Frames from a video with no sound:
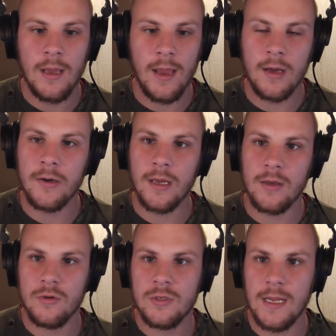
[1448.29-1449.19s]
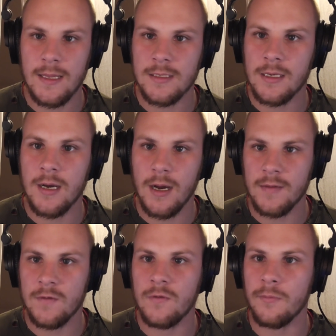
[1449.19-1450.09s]
And now I can use that as a
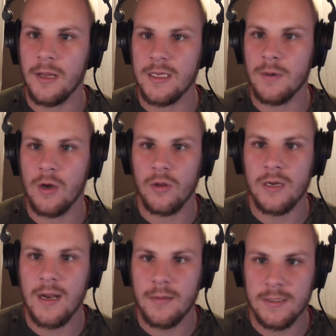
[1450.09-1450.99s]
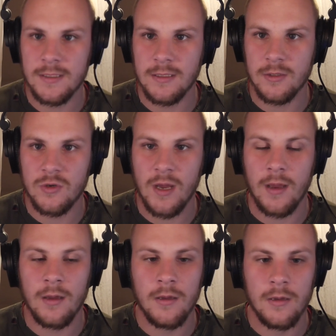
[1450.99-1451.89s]
guide to place my other elements in the track.